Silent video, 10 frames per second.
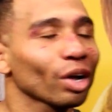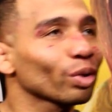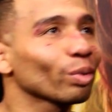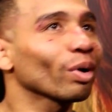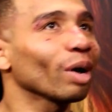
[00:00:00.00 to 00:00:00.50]

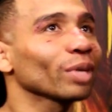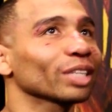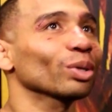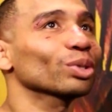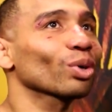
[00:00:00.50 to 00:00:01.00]
Dude, I'm like
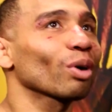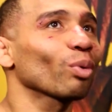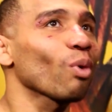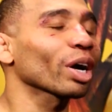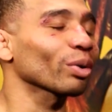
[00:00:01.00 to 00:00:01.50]
so sore. I've
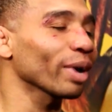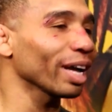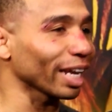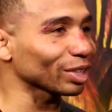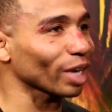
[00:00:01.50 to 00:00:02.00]
been walking
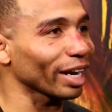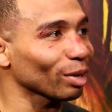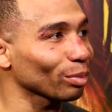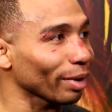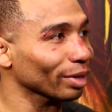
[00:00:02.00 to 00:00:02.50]
around, like trying to
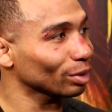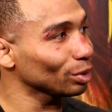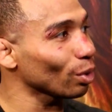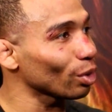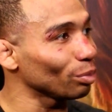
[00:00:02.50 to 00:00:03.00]
come up, can
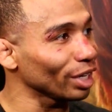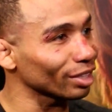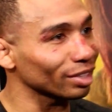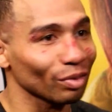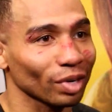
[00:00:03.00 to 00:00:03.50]
do all the media stuff.